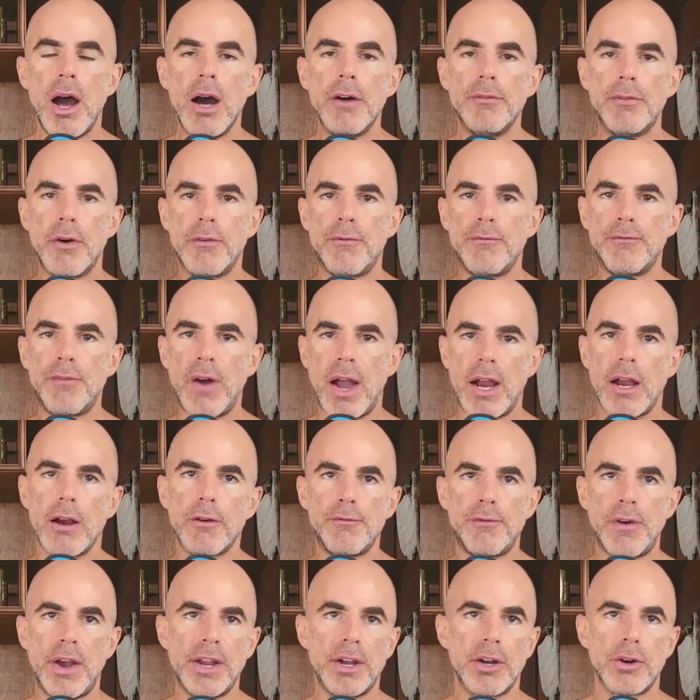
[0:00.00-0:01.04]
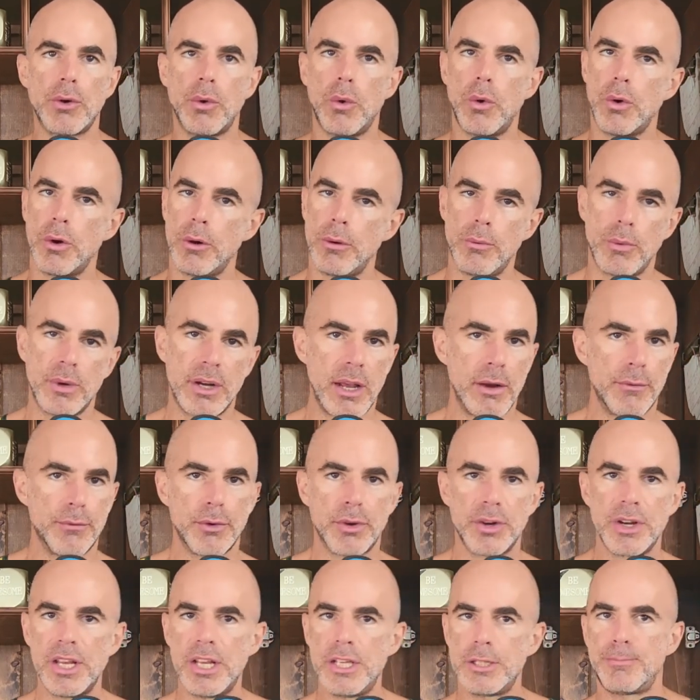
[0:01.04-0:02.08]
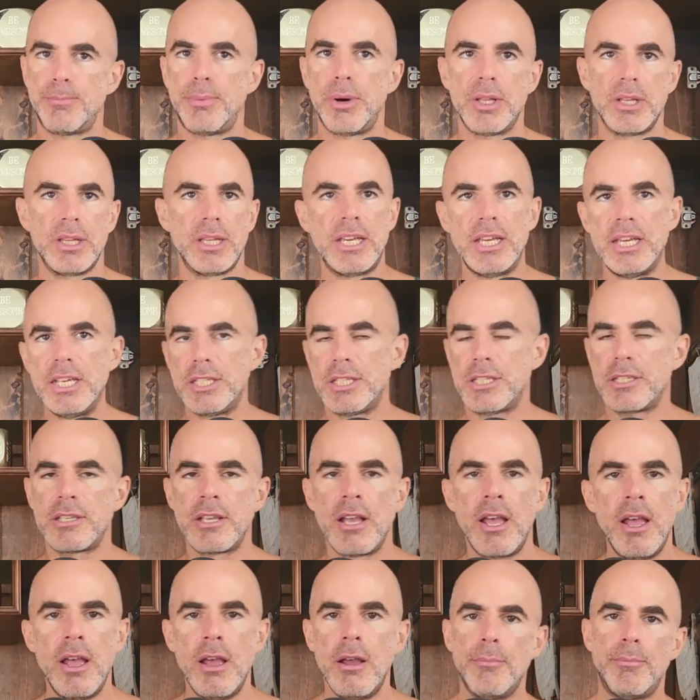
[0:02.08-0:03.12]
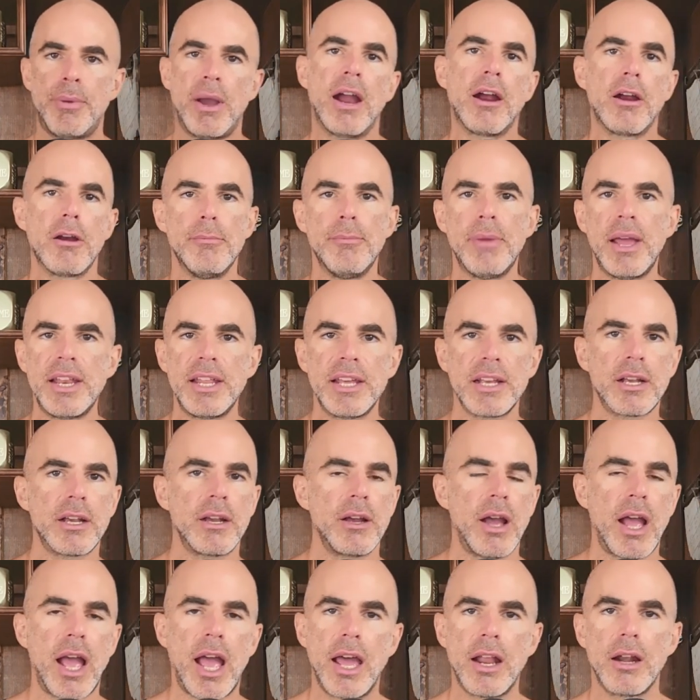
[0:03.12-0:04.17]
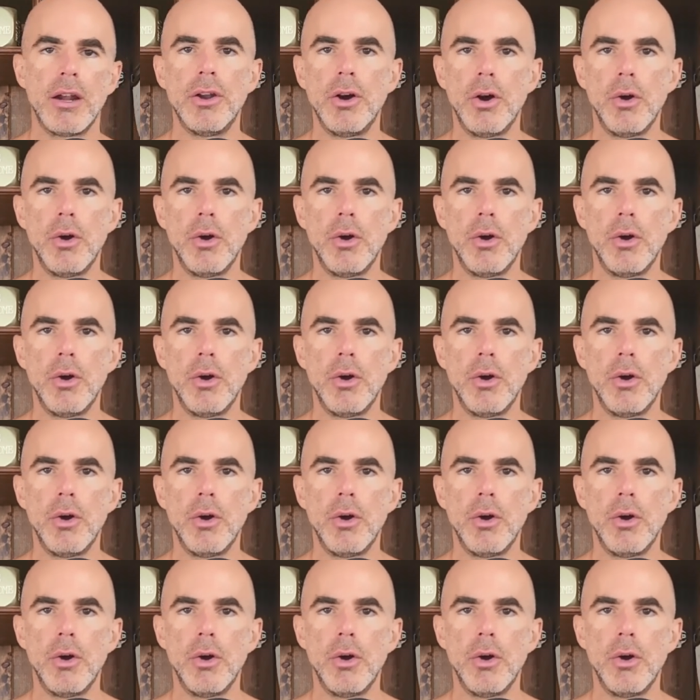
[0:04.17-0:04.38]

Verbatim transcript: of a firefighter or whatever it is, police, paramedic, I don't